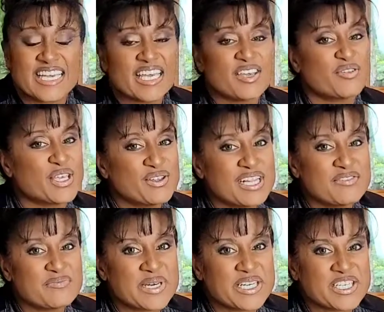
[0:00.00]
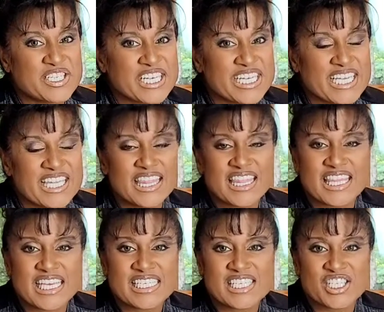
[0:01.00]
If you love butter chicken,
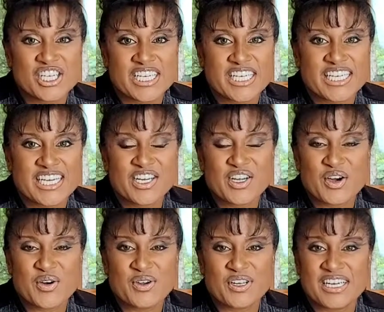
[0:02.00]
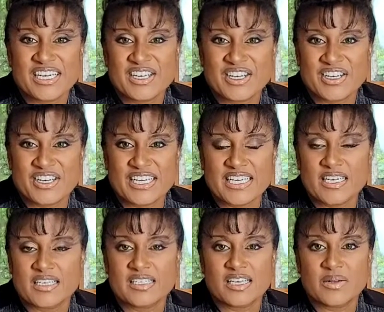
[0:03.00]
this chickenette coconut curry
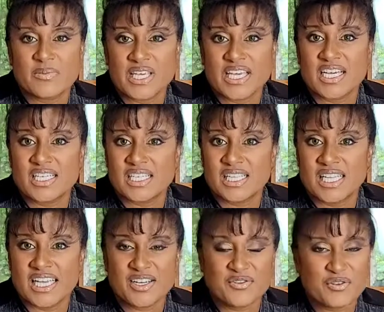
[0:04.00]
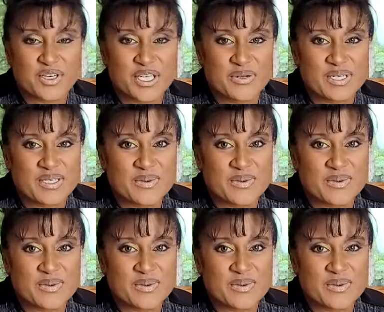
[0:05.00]
is going to be a delight for you as